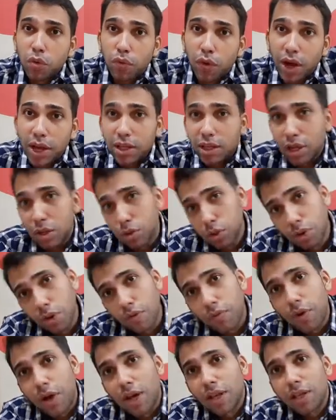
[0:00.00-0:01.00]
5,000 or
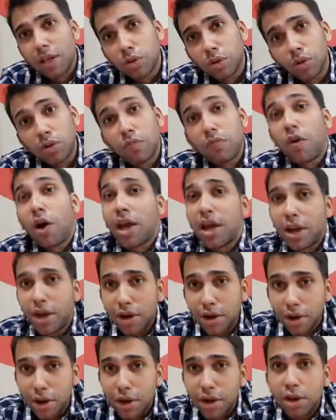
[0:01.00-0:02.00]

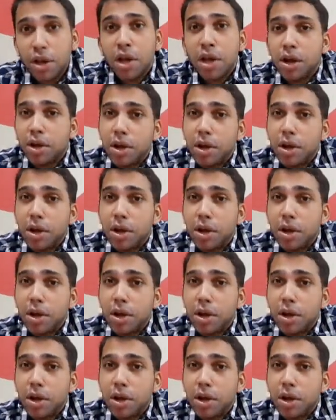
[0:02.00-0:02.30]
5,500